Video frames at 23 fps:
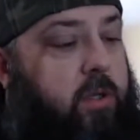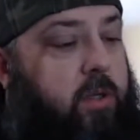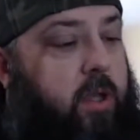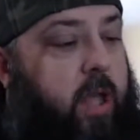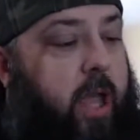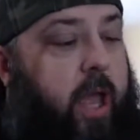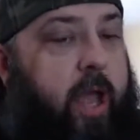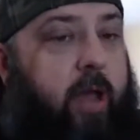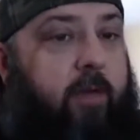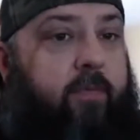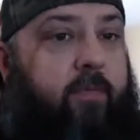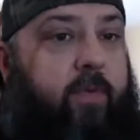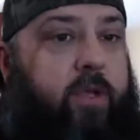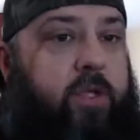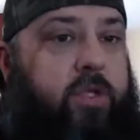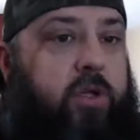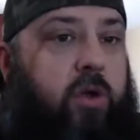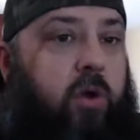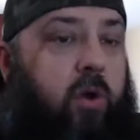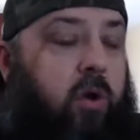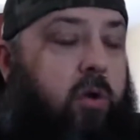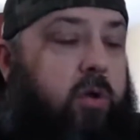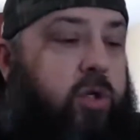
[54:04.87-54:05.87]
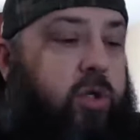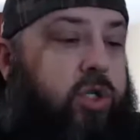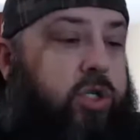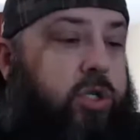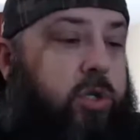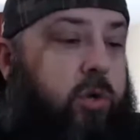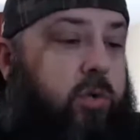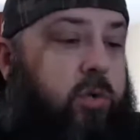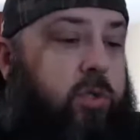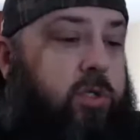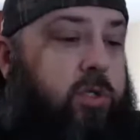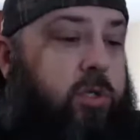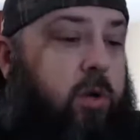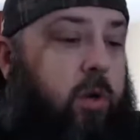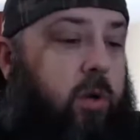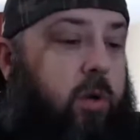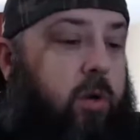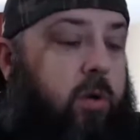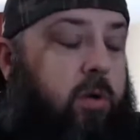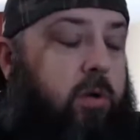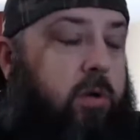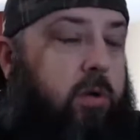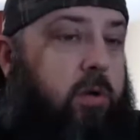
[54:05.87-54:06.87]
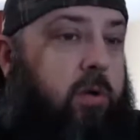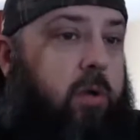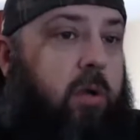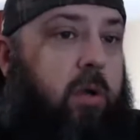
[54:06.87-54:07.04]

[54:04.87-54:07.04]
have this card and show this card.